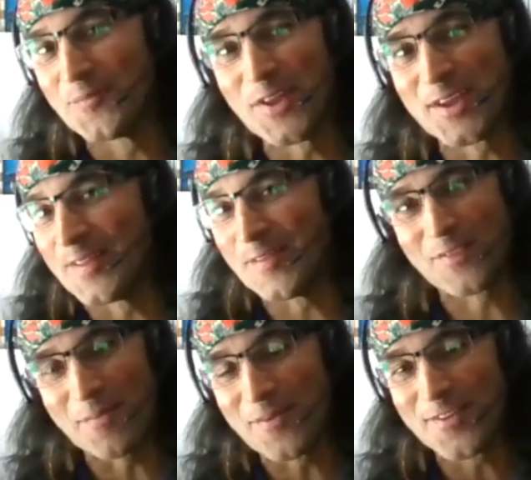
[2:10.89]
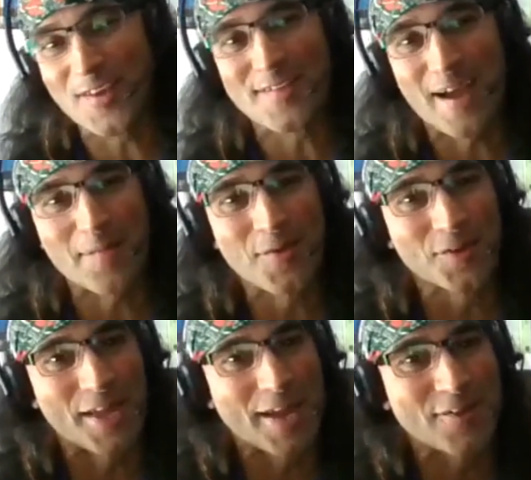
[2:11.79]
I'm thinking
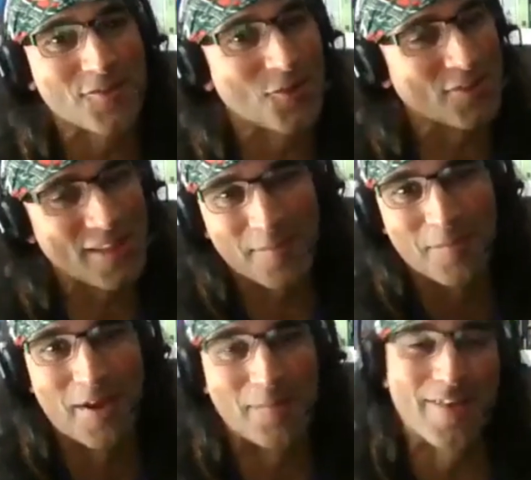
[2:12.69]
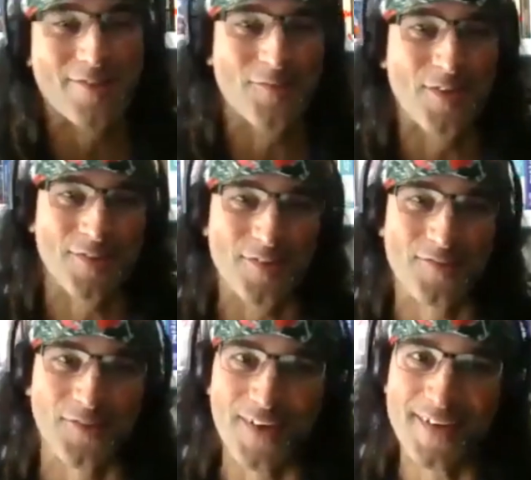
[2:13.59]
WCW Atlanta, Georgia. Now I'm a massive
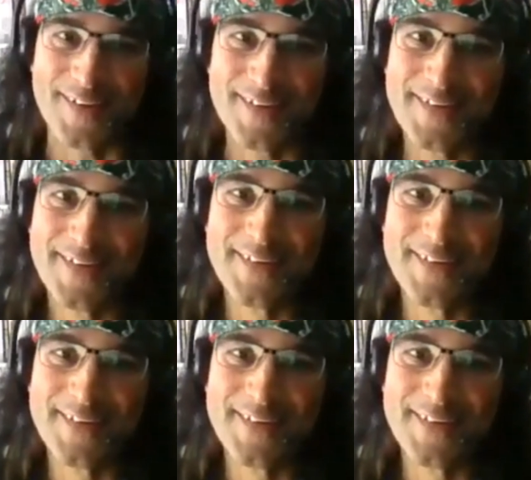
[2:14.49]
wrestling freak.